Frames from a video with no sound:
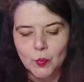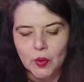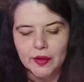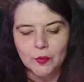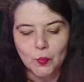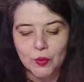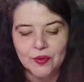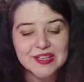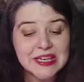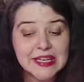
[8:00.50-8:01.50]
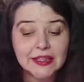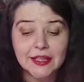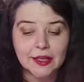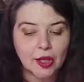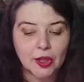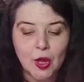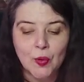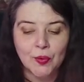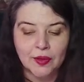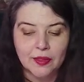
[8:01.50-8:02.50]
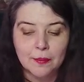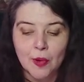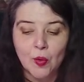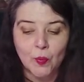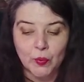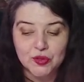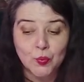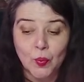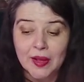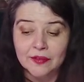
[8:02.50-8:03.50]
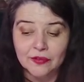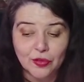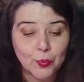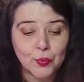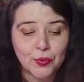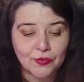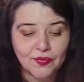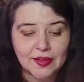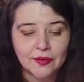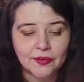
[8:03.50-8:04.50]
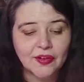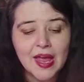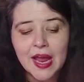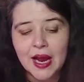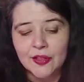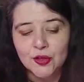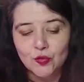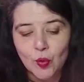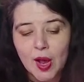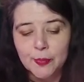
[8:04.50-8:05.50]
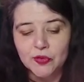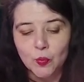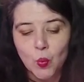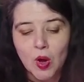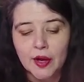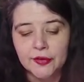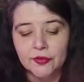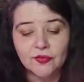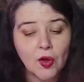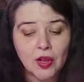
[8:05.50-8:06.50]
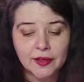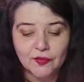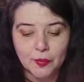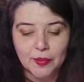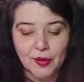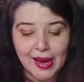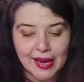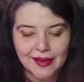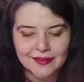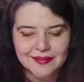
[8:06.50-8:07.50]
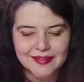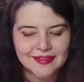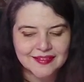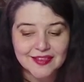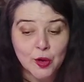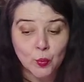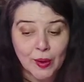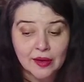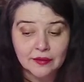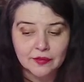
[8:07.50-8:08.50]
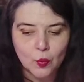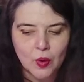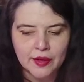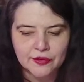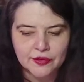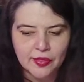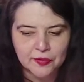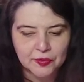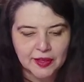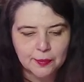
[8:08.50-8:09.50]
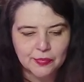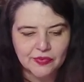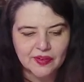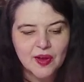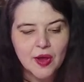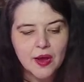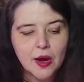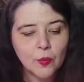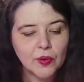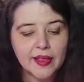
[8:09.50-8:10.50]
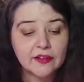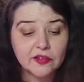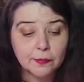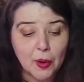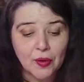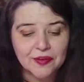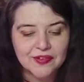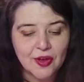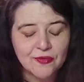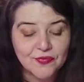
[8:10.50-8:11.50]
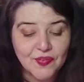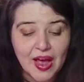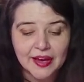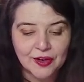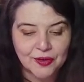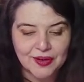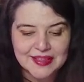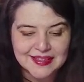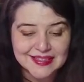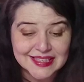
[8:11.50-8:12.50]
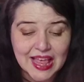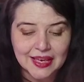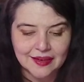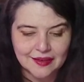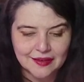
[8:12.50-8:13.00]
One were kneeling alone at the moat which runs through the field, and the drops of water falling from their hands as they raised the water to their lips were like sparks of fire in the sun.